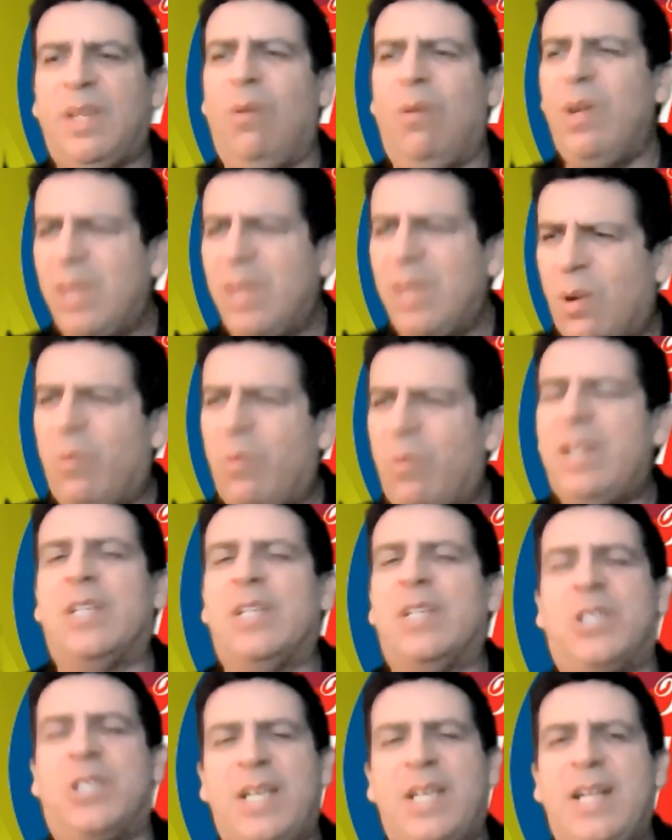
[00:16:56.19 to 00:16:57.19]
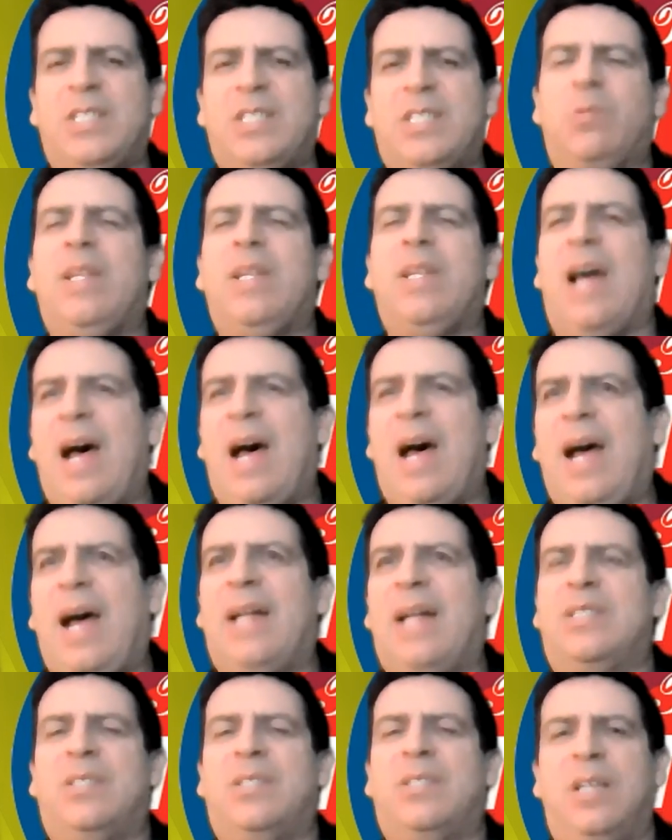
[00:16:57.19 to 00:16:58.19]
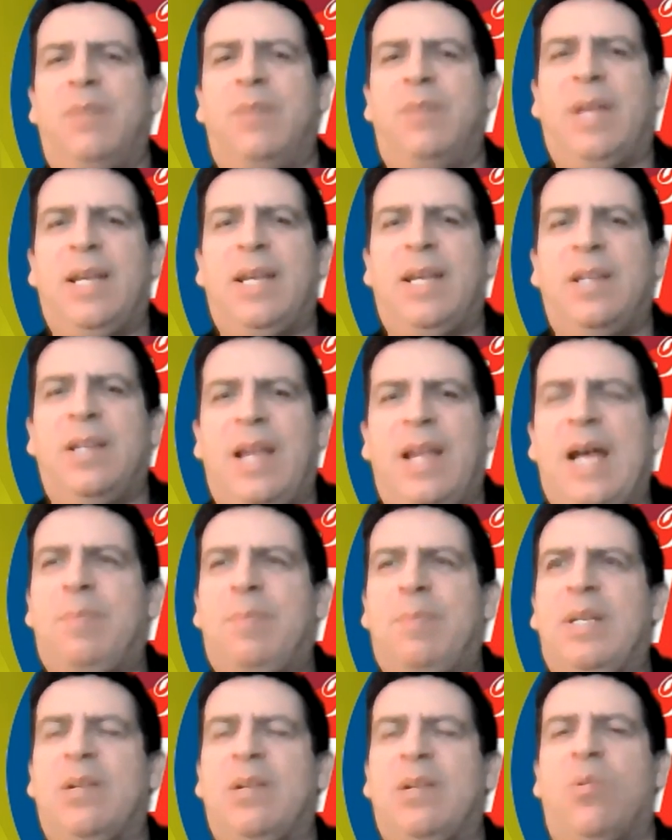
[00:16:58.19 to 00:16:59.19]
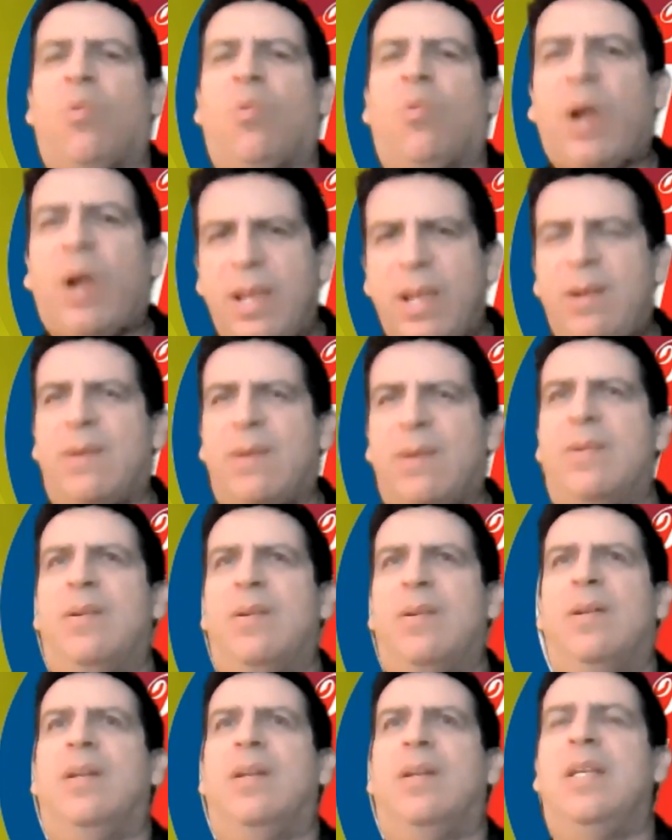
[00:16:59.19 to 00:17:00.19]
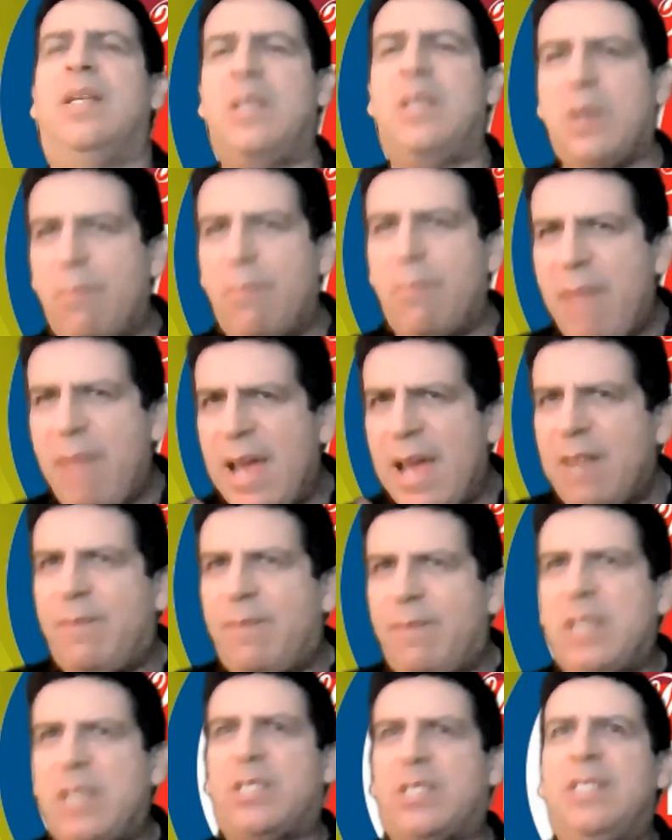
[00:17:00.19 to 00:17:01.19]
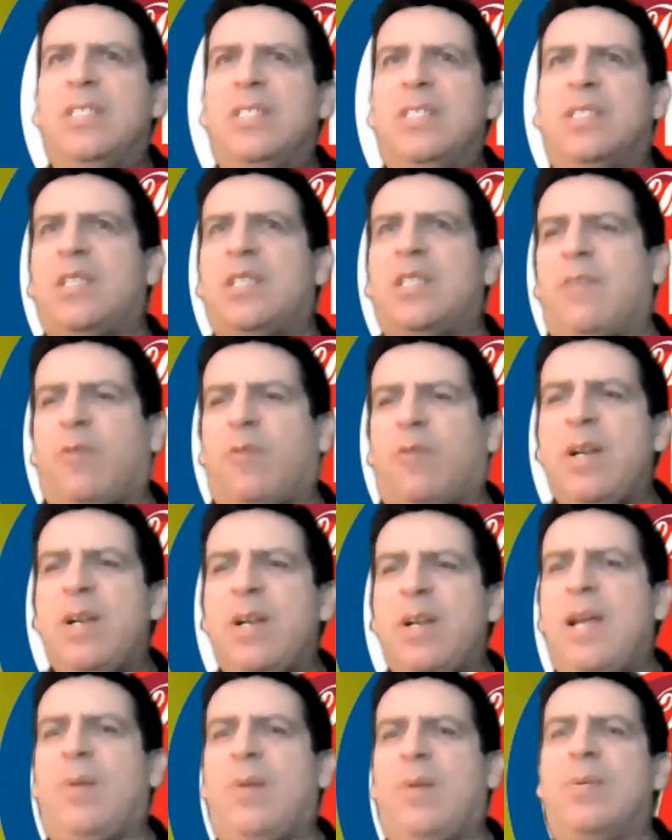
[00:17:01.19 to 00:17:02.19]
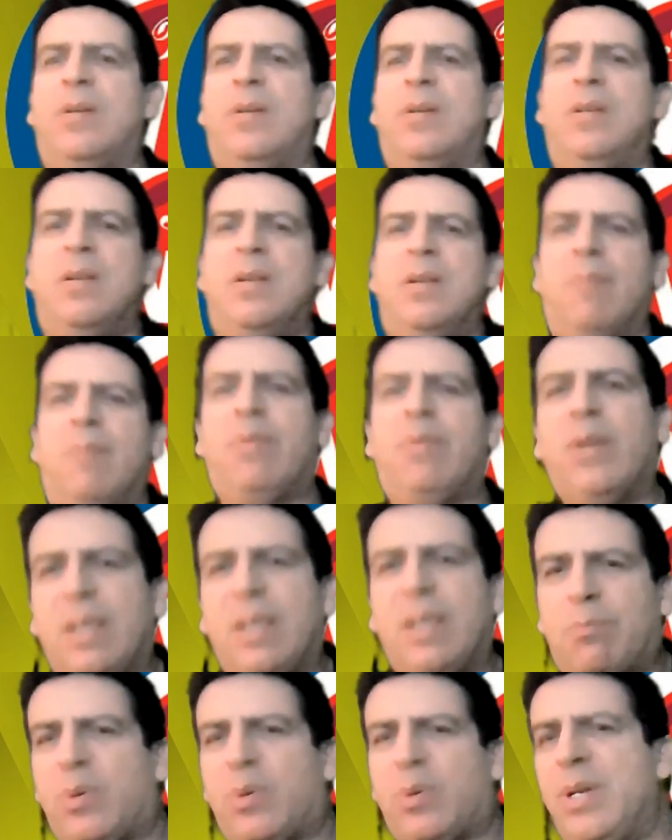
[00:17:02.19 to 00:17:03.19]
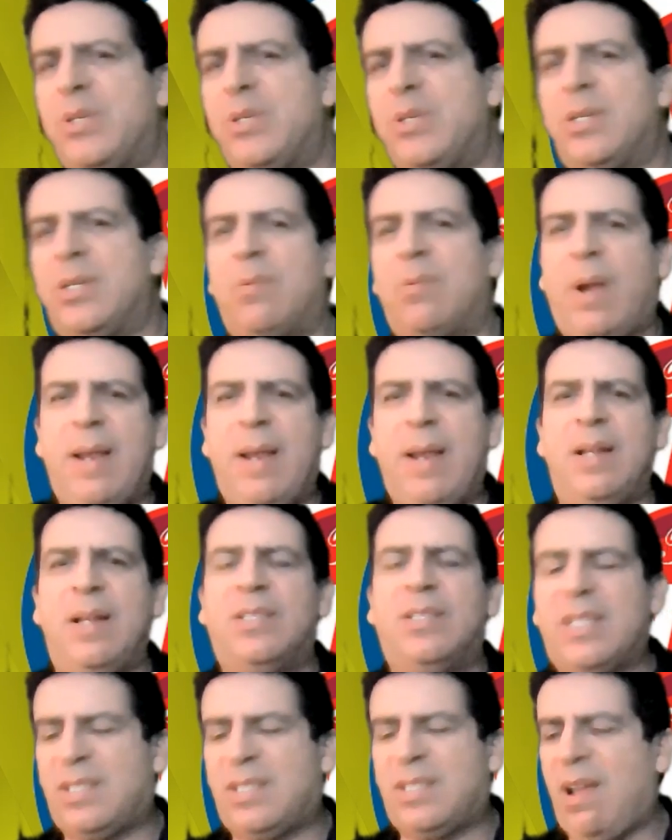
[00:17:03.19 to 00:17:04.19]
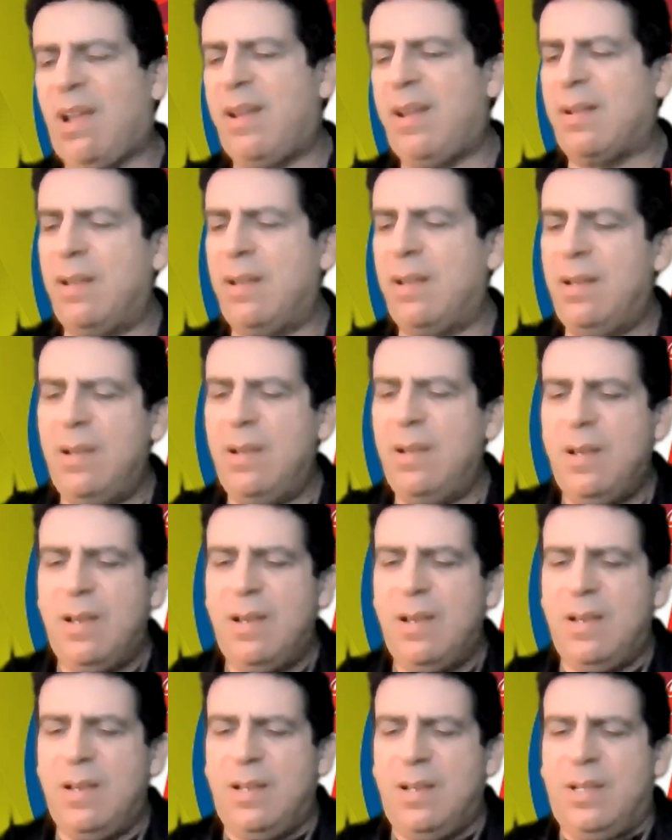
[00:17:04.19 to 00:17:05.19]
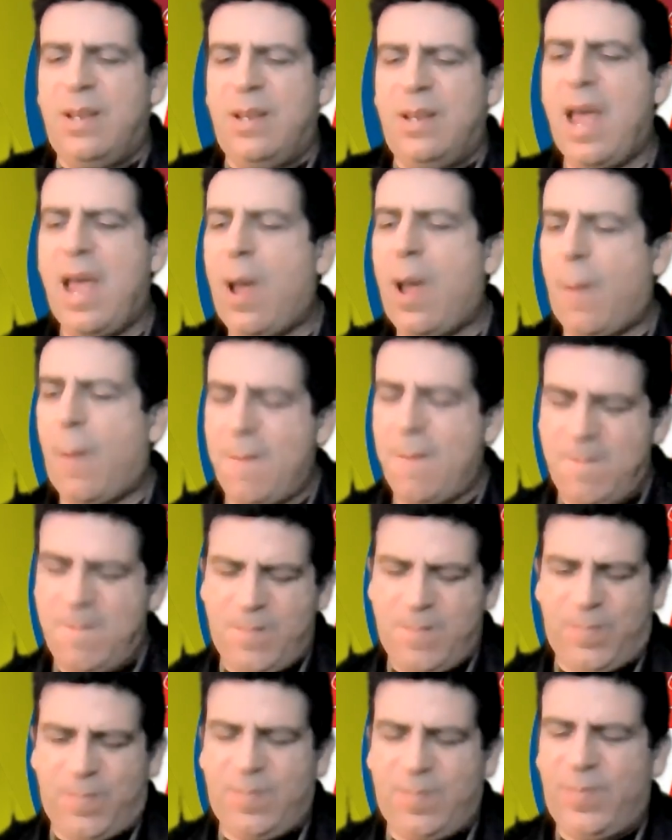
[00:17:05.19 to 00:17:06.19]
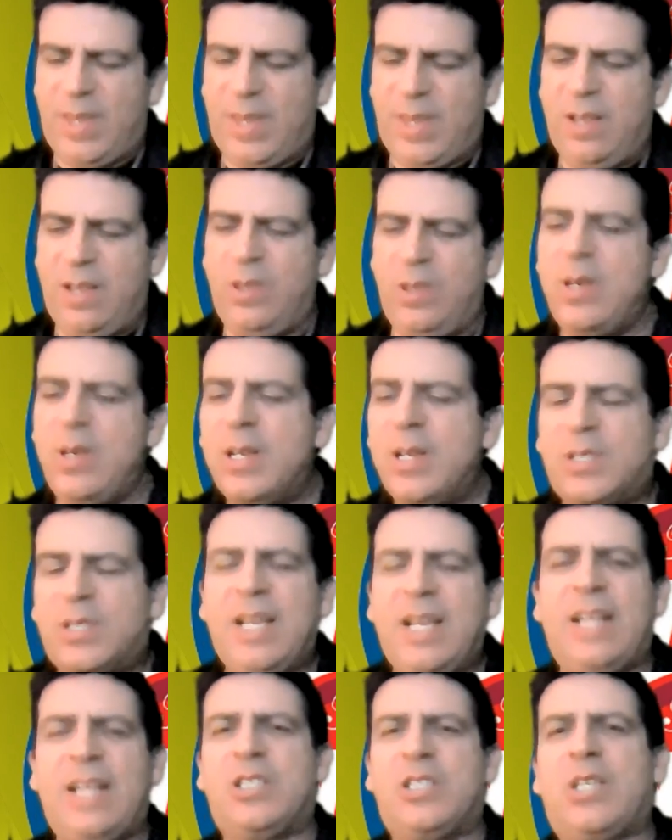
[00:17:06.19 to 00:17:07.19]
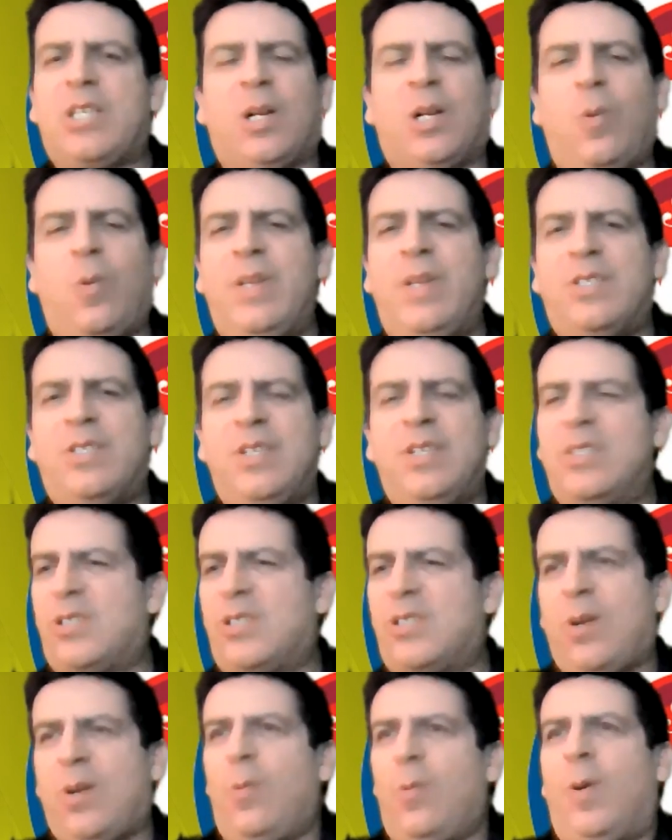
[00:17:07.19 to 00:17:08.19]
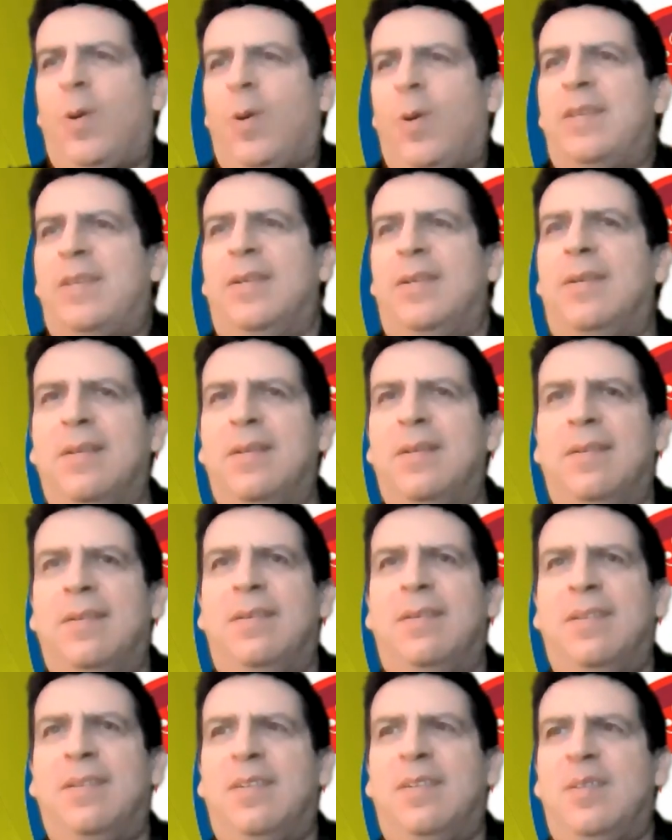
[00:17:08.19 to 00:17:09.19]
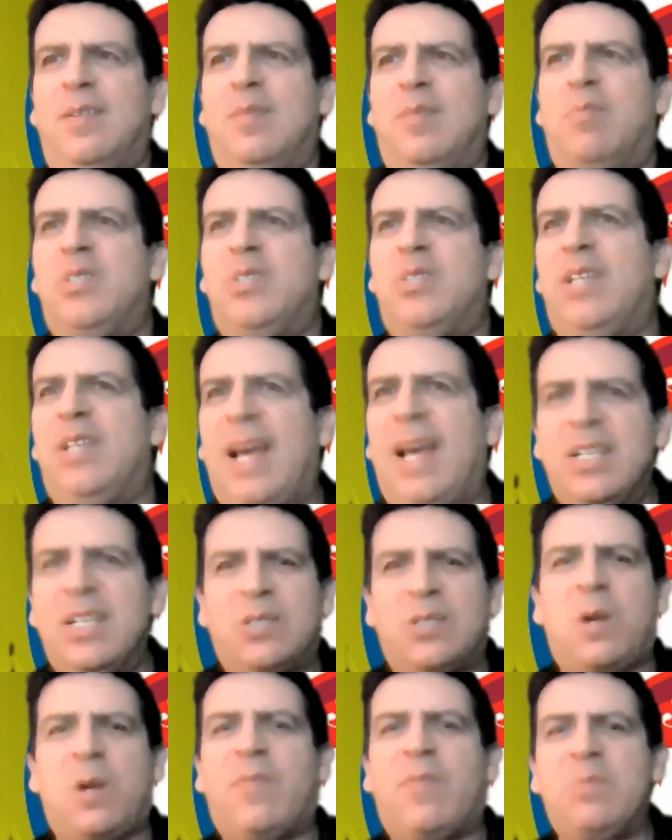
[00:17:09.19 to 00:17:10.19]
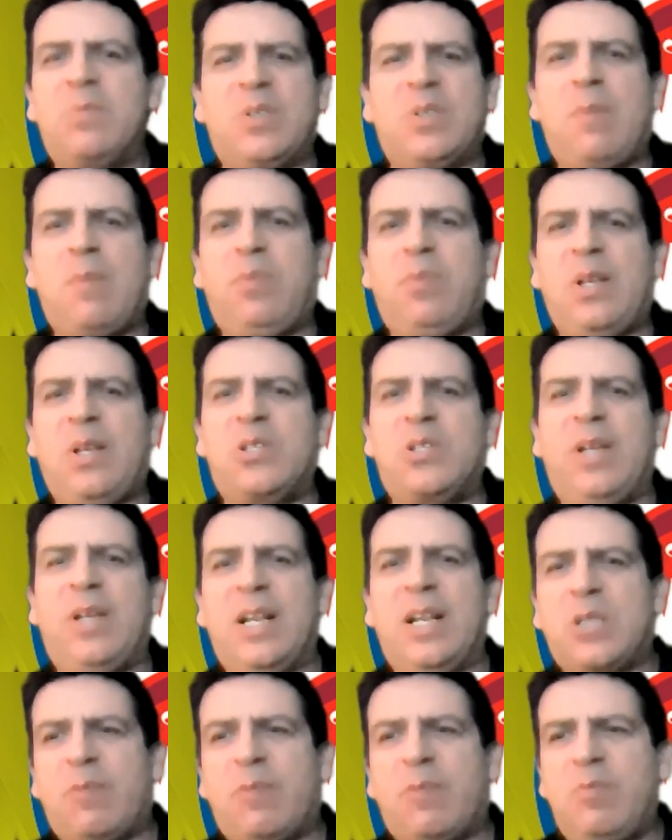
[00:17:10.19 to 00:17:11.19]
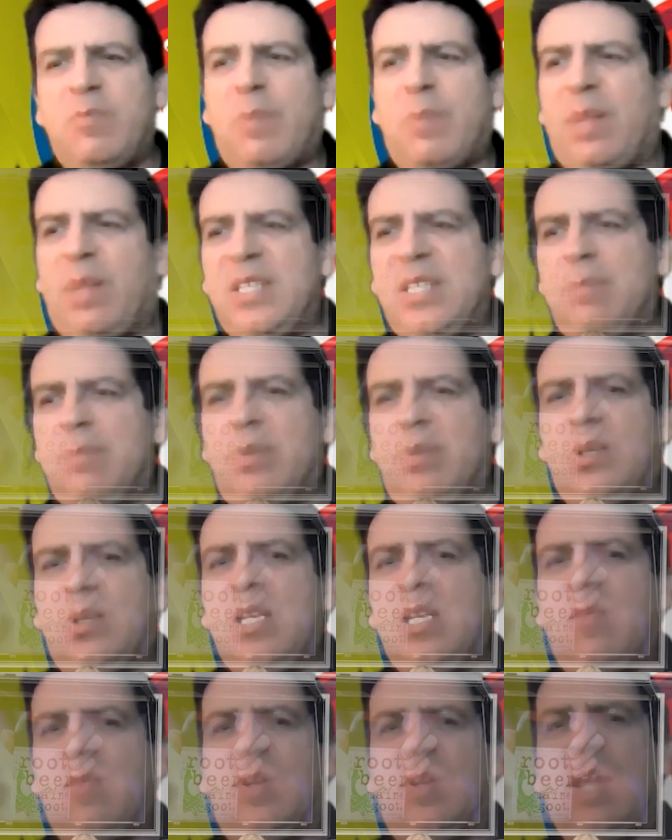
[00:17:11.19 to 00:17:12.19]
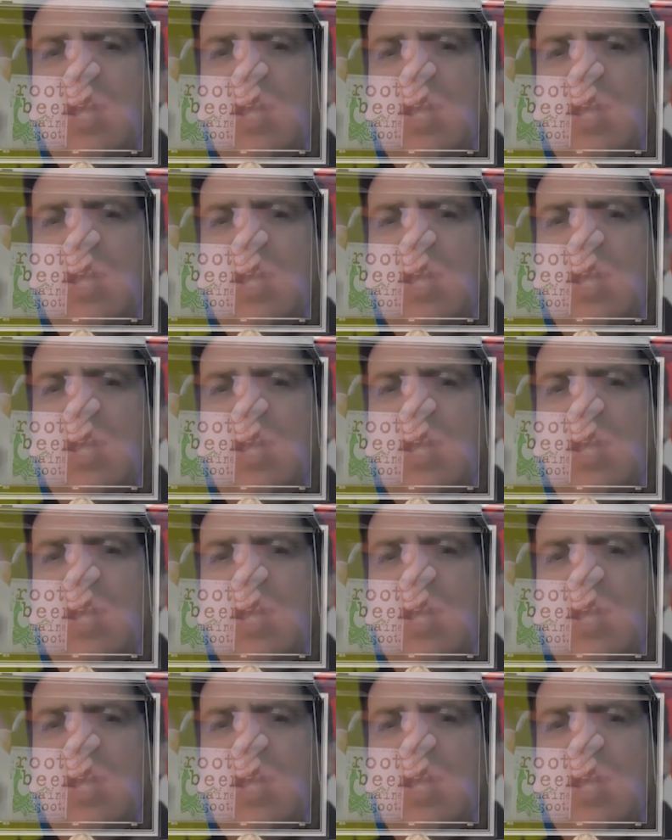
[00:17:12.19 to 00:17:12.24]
What the what are the chances? What are the odds of that happening right here? You're manifesting this stuff right now, building a bridge, right? exciting. Now, you could say that's just a coincidence. So what? But you got to start from someplace. You got to start from a place of belief.